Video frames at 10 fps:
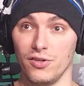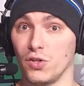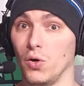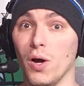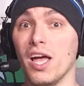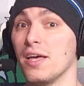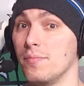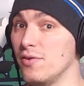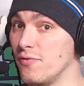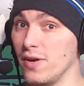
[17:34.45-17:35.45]
So
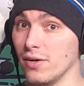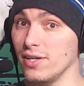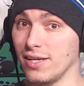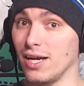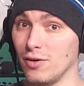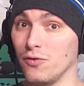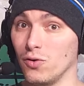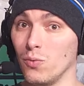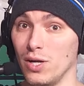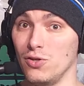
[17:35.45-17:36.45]
be very
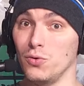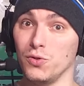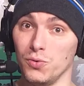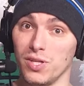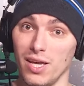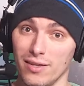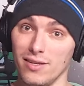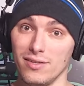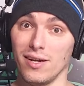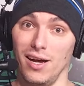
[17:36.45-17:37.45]
careful when you do take
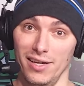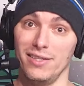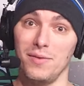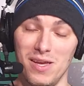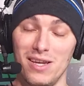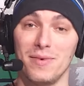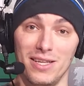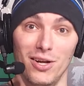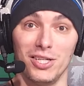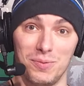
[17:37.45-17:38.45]
these on the medium and
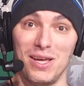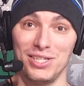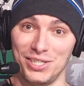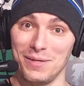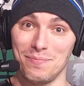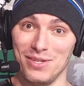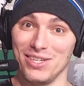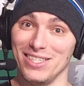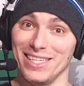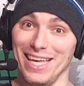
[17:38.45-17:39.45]
large base ship,
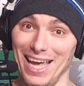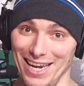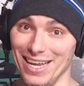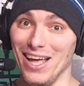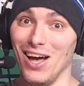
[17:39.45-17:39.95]
because again,